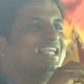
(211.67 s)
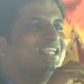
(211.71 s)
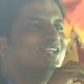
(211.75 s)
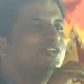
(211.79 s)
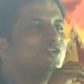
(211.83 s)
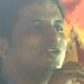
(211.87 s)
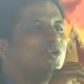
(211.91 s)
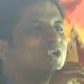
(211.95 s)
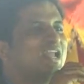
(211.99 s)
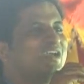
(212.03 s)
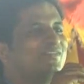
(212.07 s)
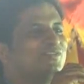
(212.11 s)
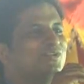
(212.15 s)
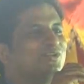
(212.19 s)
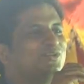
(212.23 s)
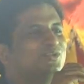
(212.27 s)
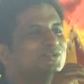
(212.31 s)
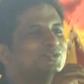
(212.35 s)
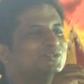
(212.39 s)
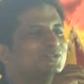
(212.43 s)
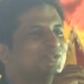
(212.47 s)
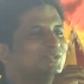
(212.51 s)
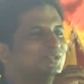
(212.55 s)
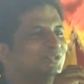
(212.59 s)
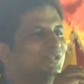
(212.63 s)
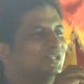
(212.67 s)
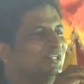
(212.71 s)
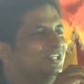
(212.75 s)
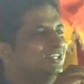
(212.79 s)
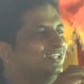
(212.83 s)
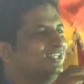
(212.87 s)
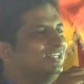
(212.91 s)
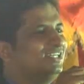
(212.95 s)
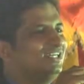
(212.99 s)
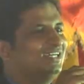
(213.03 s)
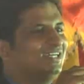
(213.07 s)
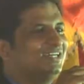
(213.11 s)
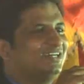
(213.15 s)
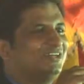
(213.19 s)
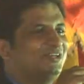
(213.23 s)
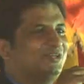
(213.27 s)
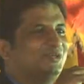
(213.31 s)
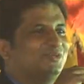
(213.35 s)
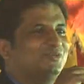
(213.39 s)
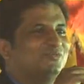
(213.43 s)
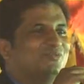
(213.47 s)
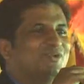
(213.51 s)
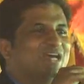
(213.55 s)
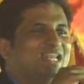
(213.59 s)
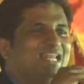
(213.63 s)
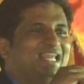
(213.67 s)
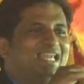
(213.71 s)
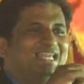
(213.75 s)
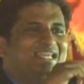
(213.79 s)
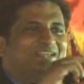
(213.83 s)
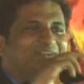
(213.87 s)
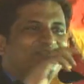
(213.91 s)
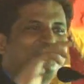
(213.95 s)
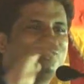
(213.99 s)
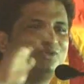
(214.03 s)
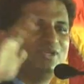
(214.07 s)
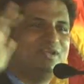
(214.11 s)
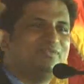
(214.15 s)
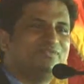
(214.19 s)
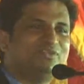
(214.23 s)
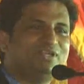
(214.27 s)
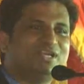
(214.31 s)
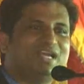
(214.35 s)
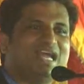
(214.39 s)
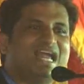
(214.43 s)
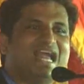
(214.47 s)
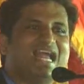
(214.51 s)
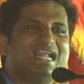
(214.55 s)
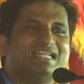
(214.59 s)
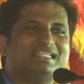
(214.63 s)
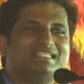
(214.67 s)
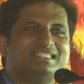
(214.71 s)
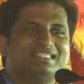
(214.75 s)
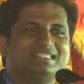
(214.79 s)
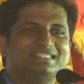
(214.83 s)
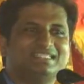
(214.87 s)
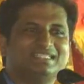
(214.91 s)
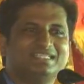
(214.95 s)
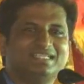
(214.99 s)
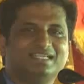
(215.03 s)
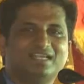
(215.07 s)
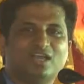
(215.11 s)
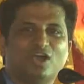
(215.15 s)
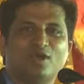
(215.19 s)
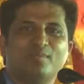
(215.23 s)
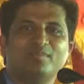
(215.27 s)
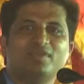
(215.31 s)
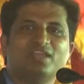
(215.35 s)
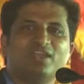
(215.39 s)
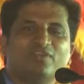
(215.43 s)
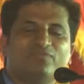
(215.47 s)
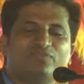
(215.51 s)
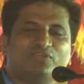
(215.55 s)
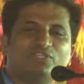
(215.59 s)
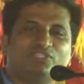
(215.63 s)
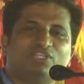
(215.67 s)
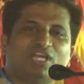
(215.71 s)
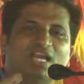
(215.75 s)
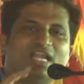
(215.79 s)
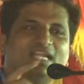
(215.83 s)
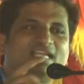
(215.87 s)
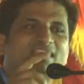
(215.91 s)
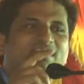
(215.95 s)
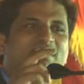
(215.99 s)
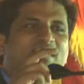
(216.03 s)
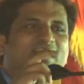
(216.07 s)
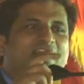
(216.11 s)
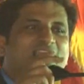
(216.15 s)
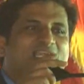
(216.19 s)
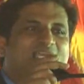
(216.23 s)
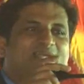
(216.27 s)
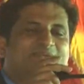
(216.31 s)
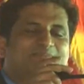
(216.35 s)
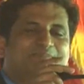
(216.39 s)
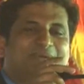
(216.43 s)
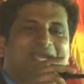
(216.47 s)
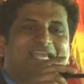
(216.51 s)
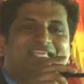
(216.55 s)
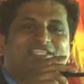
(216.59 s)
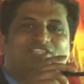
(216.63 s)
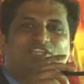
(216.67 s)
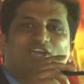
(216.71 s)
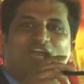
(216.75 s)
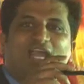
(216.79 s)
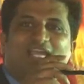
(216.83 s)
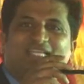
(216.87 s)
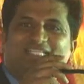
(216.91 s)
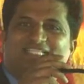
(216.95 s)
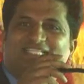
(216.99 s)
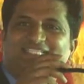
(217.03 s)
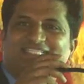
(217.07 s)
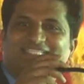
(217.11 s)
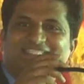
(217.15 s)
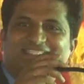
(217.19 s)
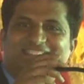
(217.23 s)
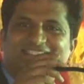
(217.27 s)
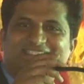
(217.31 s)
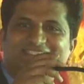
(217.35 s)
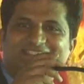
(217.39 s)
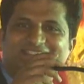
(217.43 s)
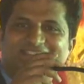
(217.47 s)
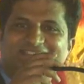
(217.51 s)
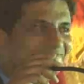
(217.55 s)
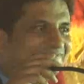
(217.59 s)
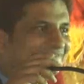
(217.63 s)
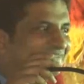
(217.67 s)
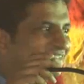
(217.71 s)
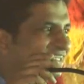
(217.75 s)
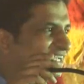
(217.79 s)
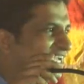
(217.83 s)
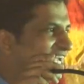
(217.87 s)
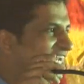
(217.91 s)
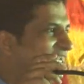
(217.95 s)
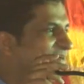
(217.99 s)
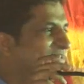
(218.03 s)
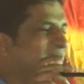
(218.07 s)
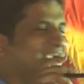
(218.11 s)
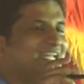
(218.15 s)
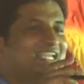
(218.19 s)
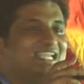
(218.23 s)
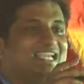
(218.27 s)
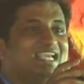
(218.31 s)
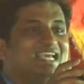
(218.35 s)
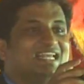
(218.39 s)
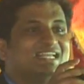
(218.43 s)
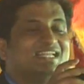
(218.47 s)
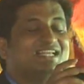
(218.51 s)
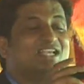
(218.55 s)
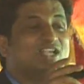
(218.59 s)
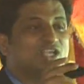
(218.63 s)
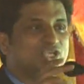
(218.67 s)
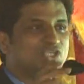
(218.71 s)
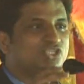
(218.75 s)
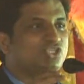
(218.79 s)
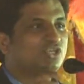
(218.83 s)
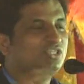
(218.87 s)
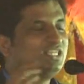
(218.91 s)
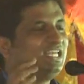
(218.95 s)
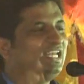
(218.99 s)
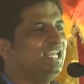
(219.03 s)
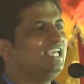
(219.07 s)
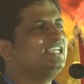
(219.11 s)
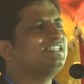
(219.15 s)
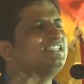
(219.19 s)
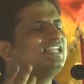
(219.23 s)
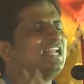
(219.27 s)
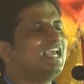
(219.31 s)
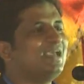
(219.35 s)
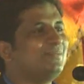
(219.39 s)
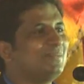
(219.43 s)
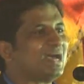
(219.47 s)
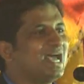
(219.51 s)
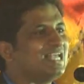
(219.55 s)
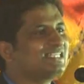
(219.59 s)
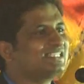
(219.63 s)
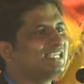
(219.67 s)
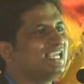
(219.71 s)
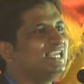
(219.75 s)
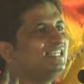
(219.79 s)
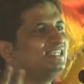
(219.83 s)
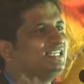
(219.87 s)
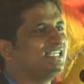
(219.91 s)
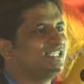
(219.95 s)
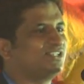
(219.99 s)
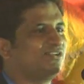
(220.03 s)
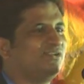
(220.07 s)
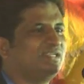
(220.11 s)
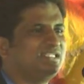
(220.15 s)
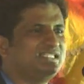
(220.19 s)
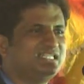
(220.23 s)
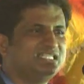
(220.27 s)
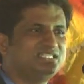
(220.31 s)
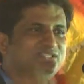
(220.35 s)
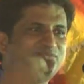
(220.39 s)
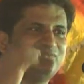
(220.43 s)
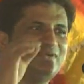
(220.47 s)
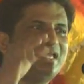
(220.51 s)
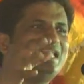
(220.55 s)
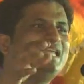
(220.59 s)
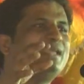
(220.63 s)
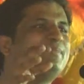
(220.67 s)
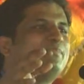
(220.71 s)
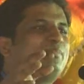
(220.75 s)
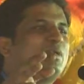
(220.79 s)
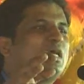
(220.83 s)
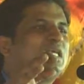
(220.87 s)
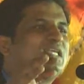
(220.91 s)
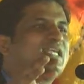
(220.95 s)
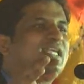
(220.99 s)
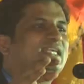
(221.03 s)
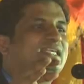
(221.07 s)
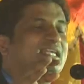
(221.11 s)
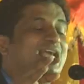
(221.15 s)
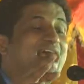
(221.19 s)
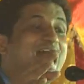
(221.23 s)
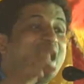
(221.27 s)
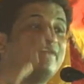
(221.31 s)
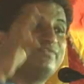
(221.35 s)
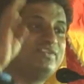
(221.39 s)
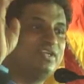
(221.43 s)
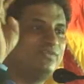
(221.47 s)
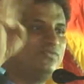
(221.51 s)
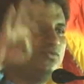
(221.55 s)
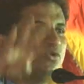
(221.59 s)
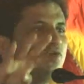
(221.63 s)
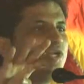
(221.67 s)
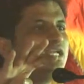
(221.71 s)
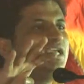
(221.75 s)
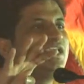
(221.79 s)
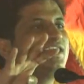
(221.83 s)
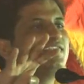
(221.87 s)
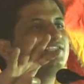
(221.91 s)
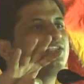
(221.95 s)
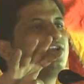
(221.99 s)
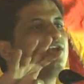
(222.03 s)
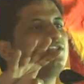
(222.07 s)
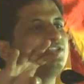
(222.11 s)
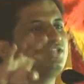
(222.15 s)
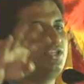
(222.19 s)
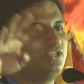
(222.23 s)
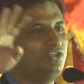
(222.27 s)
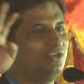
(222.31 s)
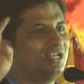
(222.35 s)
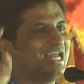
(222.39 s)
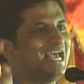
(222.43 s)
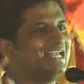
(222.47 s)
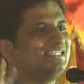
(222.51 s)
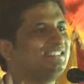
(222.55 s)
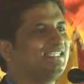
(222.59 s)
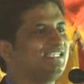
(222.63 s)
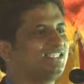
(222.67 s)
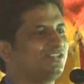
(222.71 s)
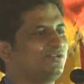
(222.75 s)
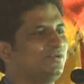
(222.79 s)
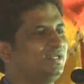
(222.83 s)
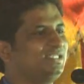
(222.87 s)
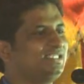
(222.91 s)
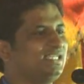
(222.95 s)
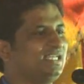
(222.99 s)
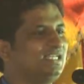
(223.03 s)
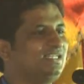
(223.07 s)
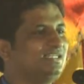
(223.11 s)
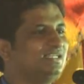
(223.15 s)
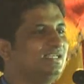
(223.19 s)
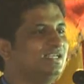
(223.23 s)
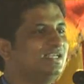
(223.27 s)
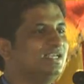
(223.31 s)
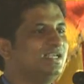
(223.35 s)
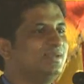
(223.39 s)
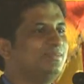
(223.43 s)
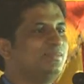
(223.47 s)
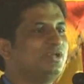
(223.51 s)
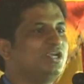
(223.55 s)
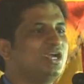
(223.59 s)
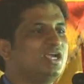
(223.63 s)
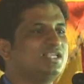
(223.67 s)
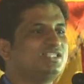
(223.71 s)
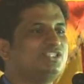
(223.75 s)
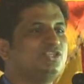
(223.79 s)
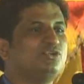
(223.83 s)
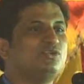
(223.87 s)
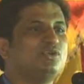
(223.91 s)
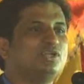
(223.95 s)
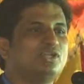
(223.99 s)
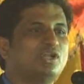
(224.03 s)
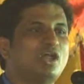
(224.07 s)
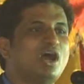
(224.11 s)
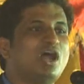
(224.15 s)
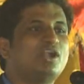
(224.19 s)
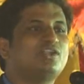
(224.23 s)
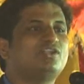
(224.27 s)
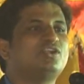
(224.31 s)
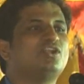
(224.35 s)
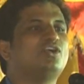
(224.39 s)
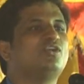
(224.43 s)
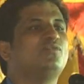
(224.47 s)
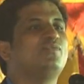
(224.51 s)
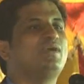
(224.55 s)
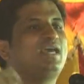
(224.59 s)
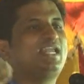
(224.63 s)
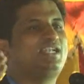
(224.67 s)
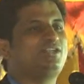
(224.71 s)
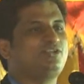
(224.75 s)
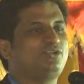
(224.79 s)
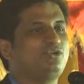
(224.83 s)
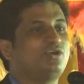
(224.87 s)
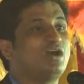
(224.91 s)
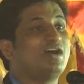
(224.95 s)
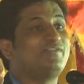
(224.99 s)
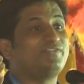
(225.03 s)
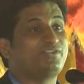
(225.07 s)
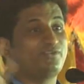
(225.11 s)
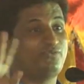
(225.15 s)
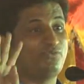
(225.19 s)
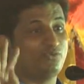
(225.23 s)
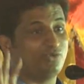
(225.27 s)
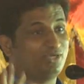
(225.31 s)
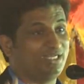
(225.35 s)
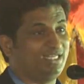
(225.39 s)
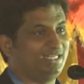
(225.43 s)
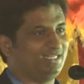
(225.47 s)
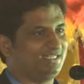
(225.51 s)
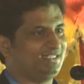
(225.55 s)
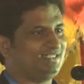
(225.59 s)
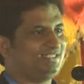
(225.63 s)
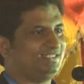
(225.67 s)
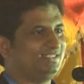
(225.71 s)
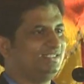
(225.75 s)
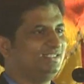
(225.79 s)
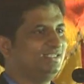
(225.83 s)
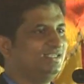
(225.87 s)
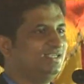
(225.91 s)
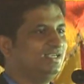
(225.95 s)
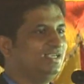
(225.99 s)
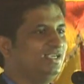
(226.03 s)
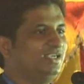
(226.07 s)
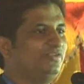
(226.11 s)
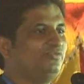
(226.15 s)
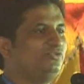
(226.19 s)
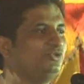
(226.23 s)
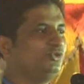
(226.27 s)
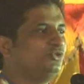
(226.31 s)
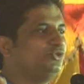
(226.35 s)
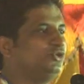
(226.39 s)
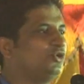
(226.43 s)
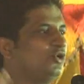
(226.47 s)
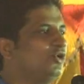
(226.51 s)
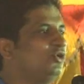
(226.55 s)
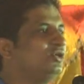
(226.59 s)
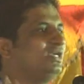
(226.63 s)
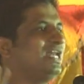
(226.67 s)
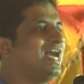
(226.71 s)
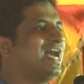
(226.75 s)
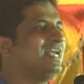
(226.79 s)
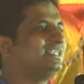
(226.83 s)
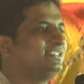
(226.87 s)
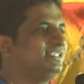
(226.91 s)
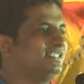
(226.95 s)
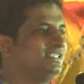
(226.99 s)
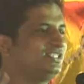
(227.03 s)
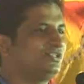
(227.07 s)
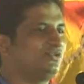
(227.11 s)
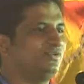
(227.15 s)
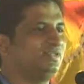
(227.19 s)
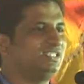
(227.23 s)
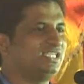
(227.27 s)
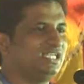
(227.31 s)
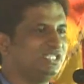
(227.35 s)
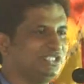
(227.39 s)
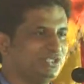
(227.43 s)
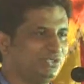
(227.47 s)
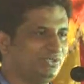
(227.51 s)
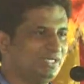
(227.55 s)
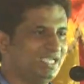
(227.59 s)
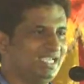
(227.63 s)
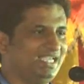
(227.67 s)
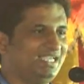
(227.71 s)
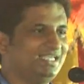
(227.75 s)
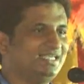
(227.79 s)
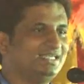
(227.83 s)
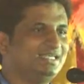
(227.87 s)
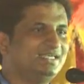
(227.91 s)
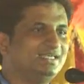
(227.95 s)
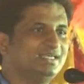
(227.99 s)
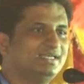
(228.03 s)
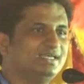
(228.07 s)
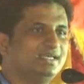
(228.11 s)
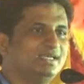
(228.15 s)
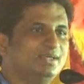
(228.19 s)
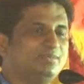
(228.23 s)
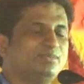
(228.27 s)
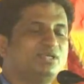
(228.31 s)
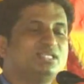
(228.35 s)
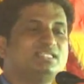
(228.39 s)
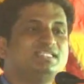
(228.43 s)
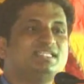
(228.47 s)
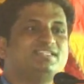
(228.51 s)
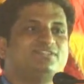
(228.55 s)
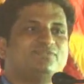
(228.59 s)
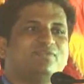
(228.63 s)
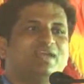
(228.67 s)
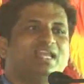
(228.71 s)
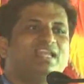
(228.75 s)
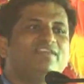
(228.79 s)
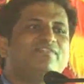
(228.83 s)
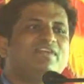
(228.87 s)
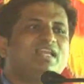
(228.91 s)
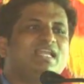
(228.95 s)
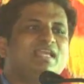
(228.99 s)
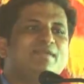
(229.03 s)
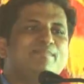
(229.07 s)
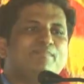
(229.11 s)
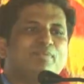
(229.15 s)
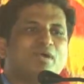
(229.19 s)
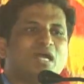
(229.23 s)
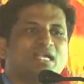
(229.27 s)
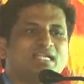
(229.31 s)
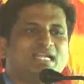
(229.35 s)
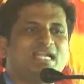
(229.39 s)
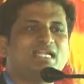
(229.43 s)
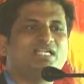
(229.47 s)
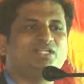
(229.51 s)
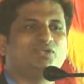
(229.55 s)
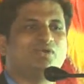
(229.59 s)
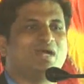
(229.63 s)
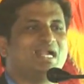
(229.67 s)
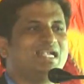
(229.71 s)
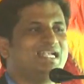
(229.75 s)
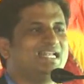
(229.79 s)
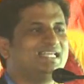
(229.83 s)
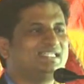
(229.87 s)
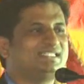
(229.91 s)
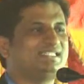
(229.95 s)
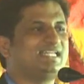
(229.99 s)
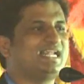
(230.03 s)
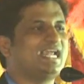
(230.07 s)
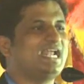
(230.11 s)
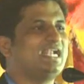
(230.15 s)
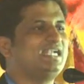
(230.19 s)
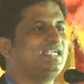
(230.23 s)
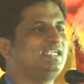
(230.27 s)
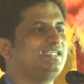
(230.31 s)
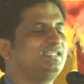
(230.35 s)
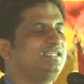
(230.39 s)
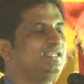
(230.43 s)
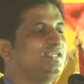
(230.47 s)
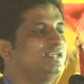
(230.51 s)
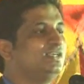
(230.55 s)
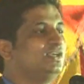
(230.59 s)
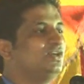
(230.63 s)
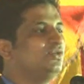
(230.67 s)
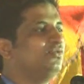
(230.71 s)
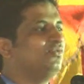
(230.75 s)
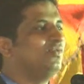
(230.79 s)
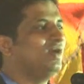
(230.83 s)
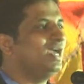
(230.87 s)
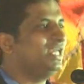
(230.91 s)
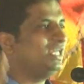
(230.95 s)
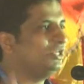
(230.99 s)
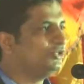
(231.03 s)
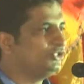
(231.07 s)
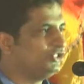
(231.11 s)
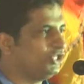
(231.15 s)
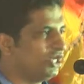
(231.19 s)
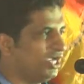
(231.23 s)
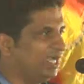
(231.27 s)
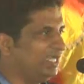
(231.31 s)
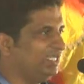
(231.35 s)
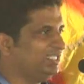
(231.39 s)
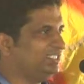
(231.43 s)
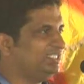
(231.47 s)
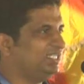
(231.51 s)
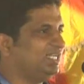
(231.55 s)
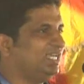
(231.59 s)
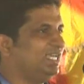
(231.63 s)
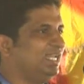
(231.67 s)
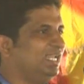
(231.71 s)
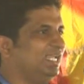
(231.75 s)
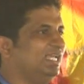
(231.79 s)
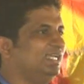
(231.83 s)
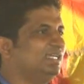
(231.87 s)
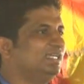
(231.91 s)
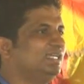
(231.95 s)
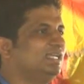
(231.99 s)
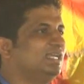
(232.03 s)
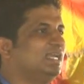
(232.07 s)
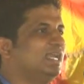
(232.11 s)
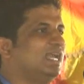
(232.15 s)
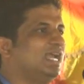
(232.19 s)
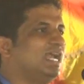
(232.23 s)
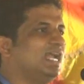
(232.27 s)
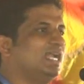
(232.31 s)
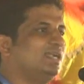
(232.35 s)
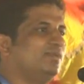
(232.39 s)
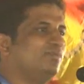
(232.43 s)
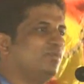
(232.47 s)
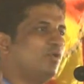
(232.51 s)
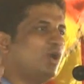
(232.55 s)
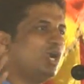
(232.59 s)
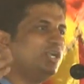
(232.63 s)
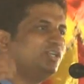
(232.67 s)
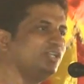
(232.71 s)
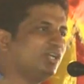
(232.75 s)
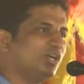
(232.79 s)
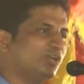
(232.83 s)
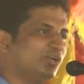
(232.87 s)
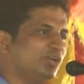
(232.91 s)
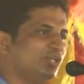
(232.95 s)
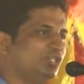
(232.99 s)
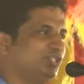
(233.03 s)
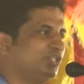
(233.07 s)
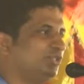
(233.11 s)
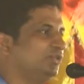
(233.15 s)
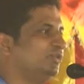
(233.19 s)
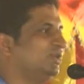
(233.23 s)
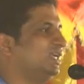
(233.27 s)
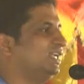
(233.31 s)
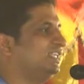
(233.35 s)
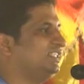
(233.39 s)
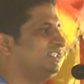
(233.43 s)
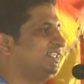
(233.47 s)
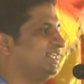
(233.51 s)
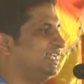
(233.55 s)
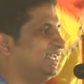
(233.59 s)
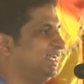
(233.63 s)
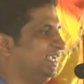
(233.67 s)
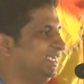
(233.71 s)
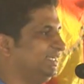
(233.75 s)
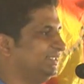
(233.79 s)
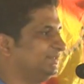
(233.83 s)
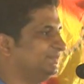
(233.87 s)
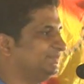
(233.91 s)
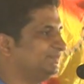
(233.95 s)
You don't have to worry to lift your hands. How many of you joined engineering by choice? Anybody here? So the reason I am asking this question is very important. After 4 years also, you'll ask this question. Because you will not know where to go after 4 years if you don't ask this question today. Because it's very, very important to understand why you joined engineering and what you're going to do in engineering.